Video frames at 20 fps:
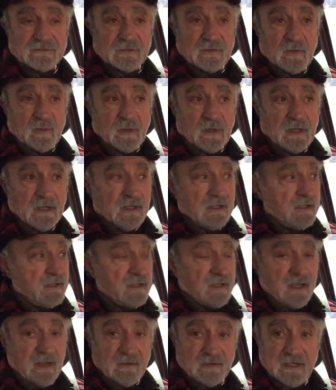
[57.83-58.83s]
So uh,
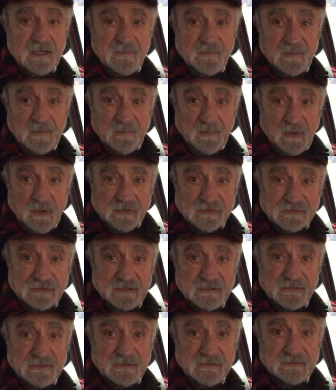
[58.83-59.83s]
I'll keep you
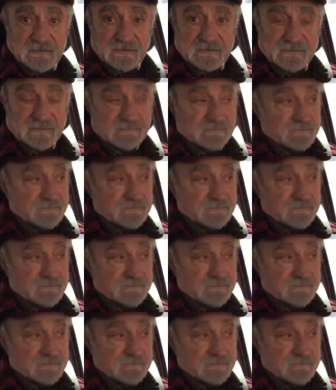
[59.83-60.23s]
posted and